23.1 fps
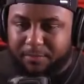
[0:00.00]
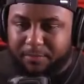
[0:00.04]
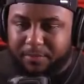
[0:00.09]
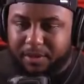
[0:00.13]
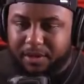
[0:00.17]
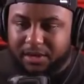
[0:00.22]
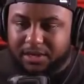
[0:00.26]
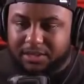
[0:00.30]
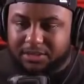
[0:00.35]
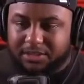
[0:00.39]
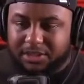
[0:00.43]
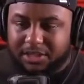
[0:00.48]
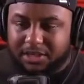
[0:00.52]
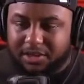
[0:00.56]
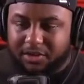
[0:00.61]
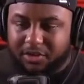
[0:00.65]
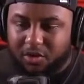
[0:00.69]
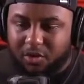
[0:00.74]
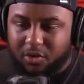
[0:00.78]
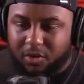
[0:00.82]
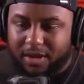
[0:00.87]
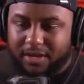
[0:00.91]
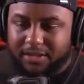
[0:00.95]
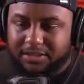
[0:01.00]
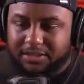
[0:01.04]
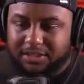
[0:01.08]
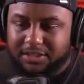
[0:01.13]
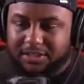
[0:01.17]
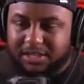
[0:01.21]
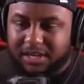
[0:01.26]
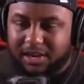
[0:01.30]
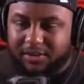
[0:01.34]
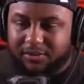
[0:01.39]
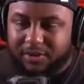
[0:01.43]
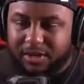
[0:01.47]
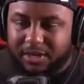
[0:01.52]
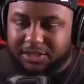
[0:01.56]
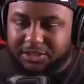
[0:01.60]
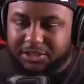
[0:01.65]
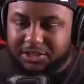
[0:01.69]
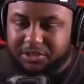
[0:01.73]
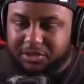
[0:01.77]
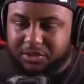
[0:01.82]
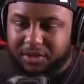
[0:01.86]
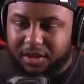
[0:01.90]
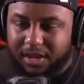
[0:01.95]
of oh putting us in a crazy
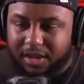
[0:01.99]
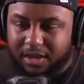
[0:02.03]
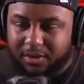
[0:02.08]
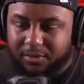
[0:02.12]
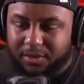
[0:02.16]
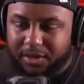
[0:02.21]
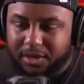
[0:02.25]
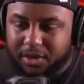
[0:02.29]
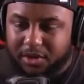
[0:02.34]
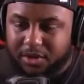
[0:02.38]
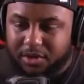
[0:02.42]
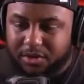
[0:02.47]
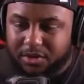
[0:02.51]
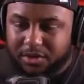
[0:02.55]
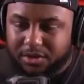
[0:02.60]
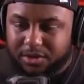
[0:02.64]
direction. Okay, here we go.